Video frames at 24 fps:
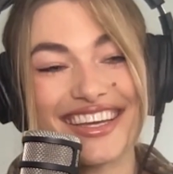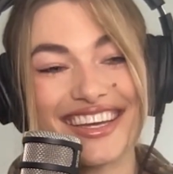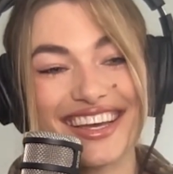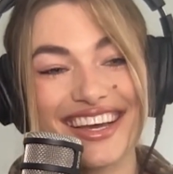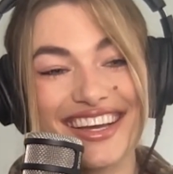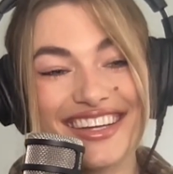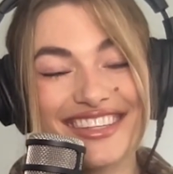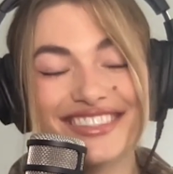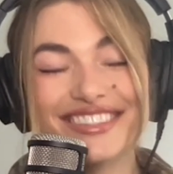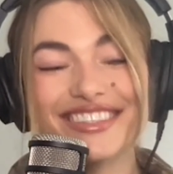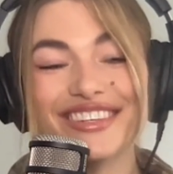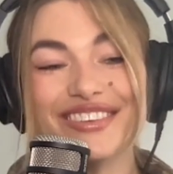
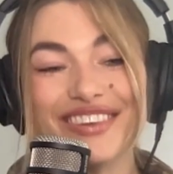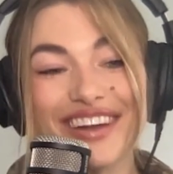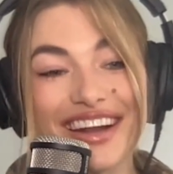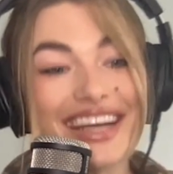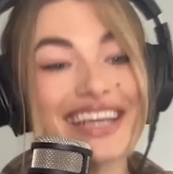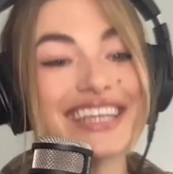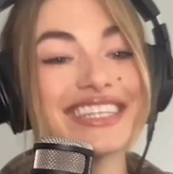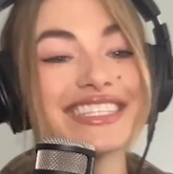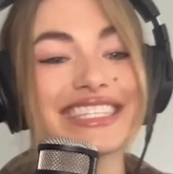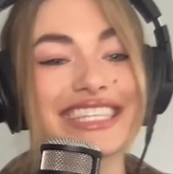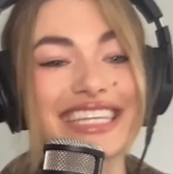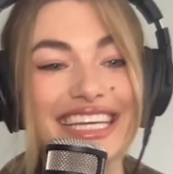That's
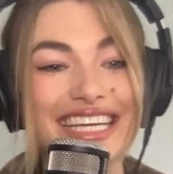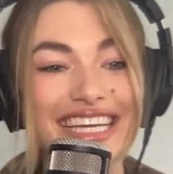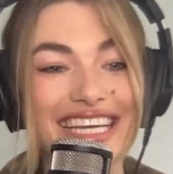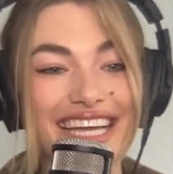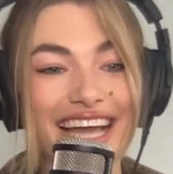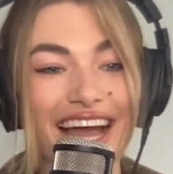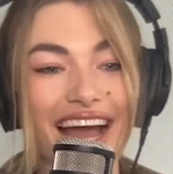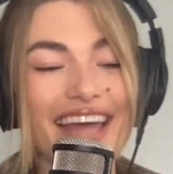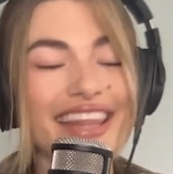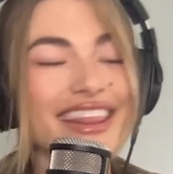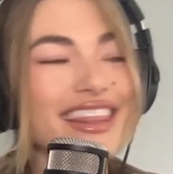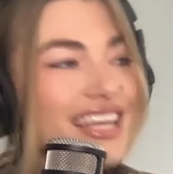
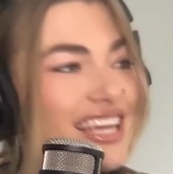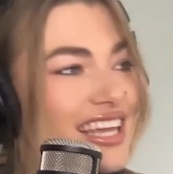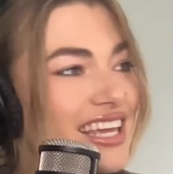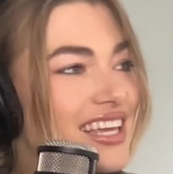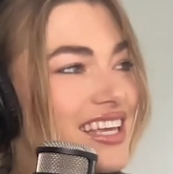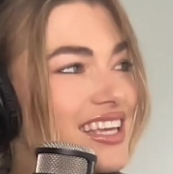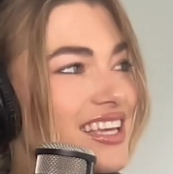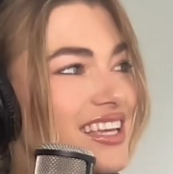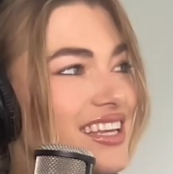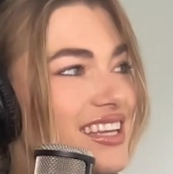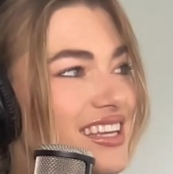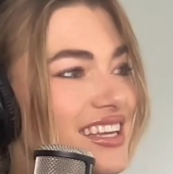crazy. I think,
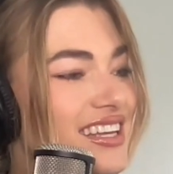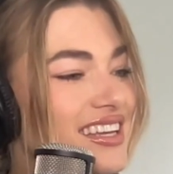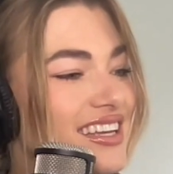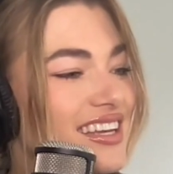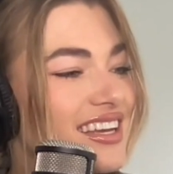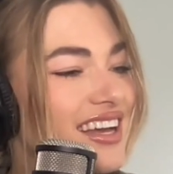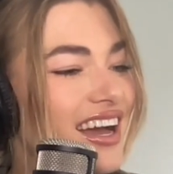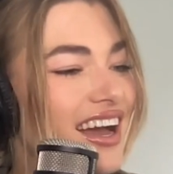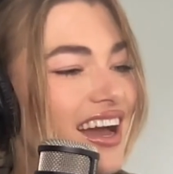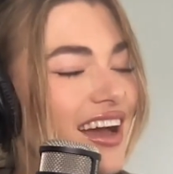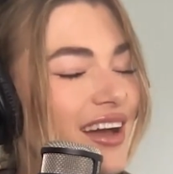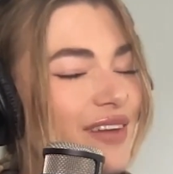
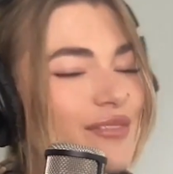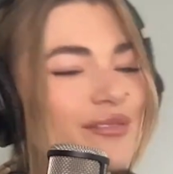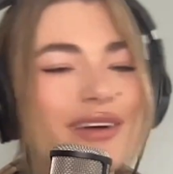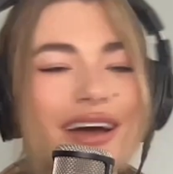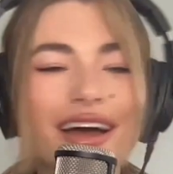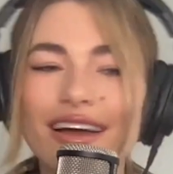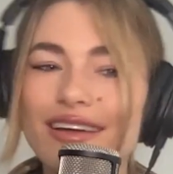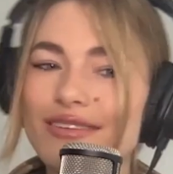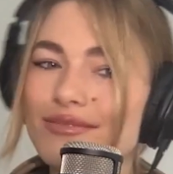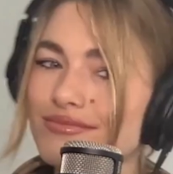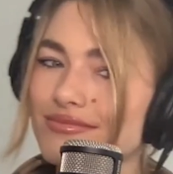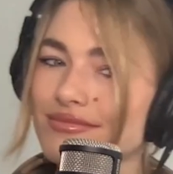
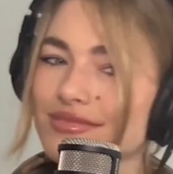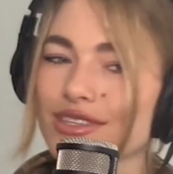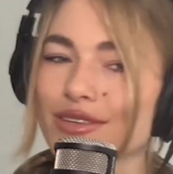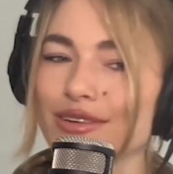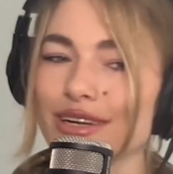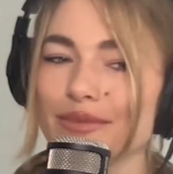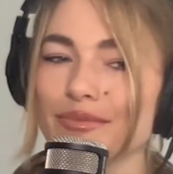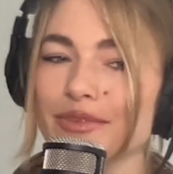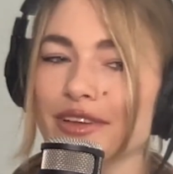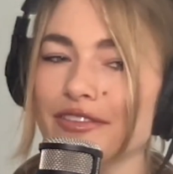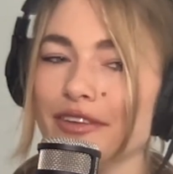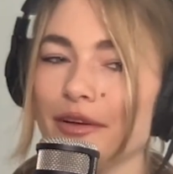I'm
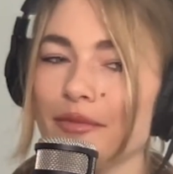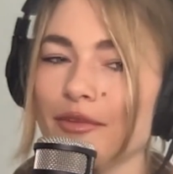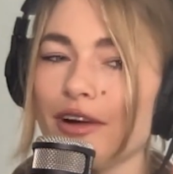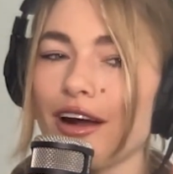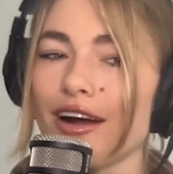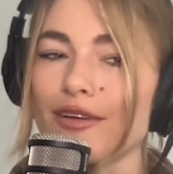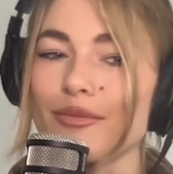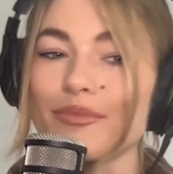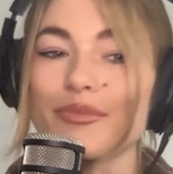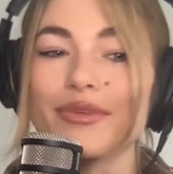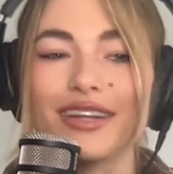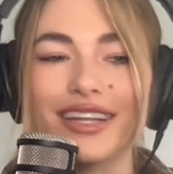correct me if I'm
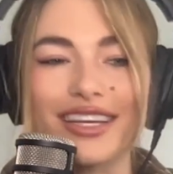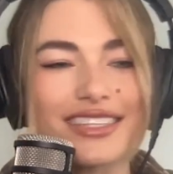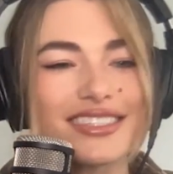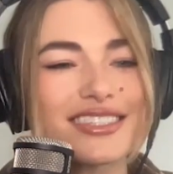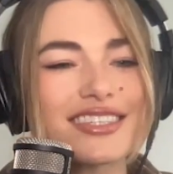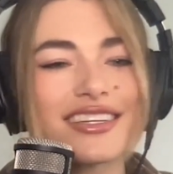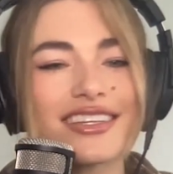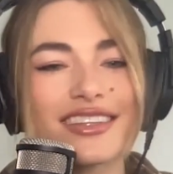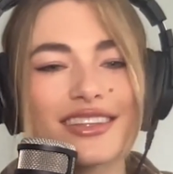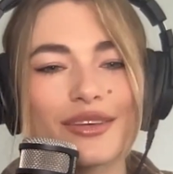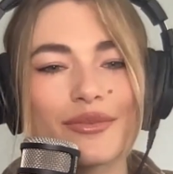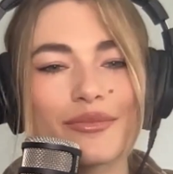wrong, but
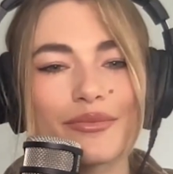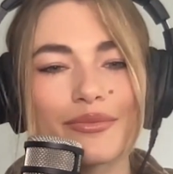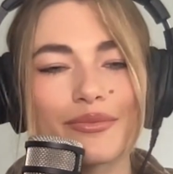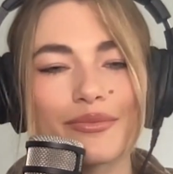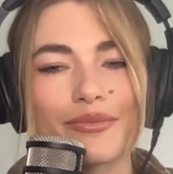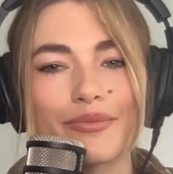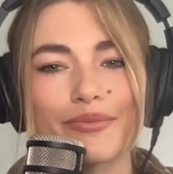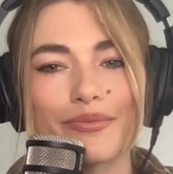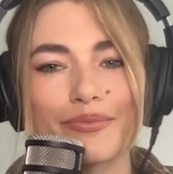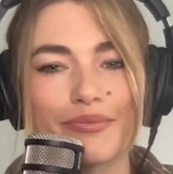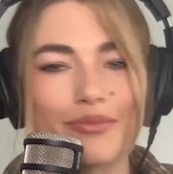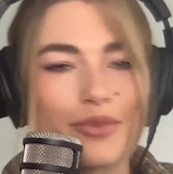isn't it the
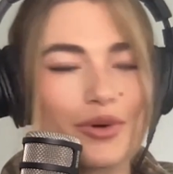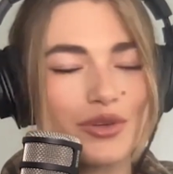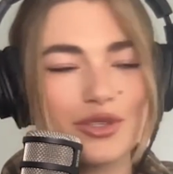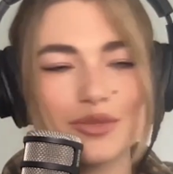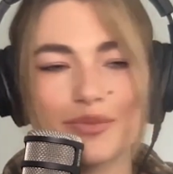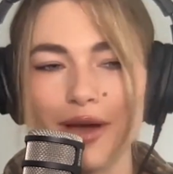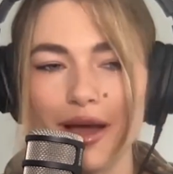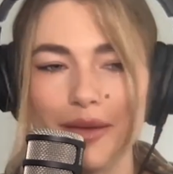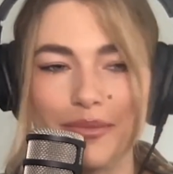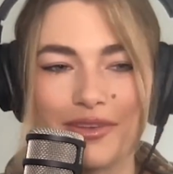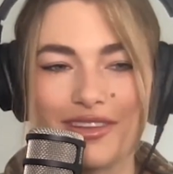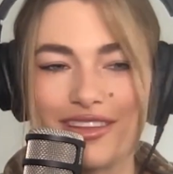most
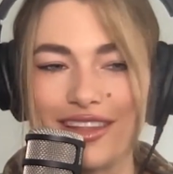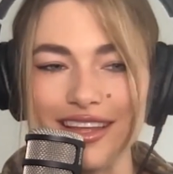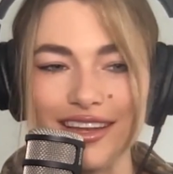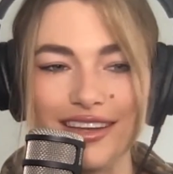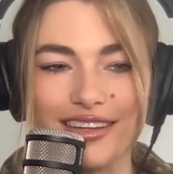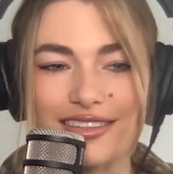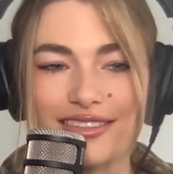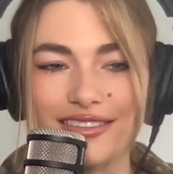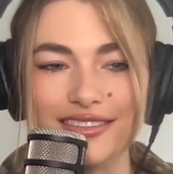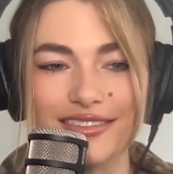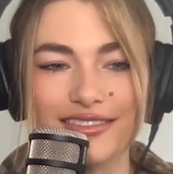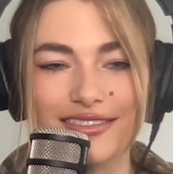
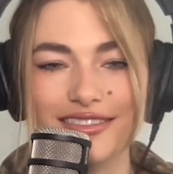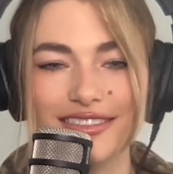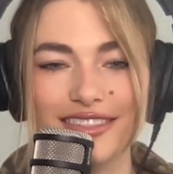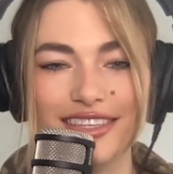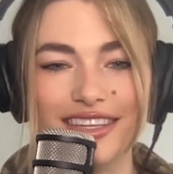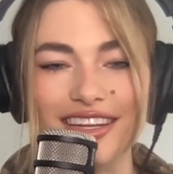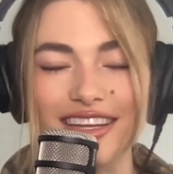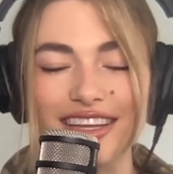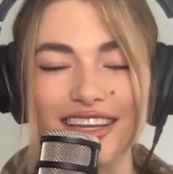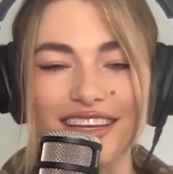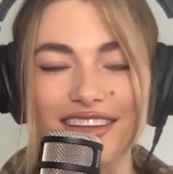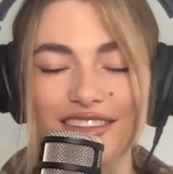populated
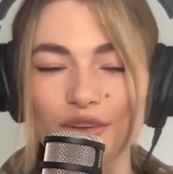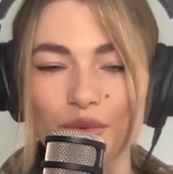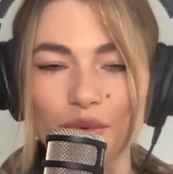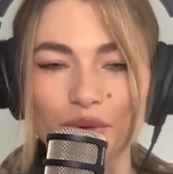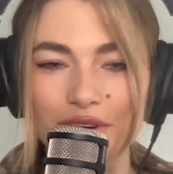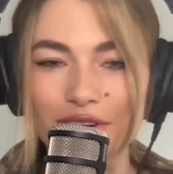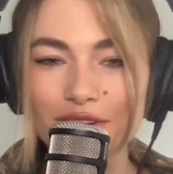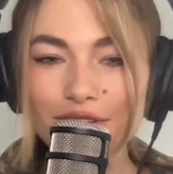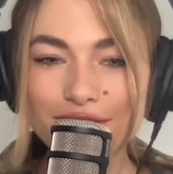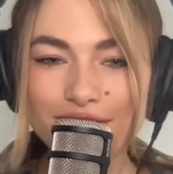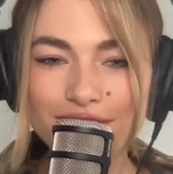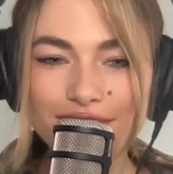city in the
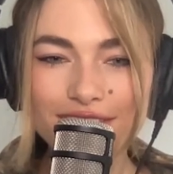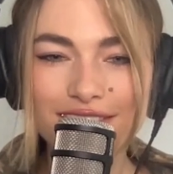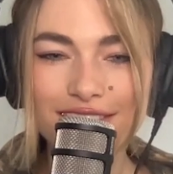world?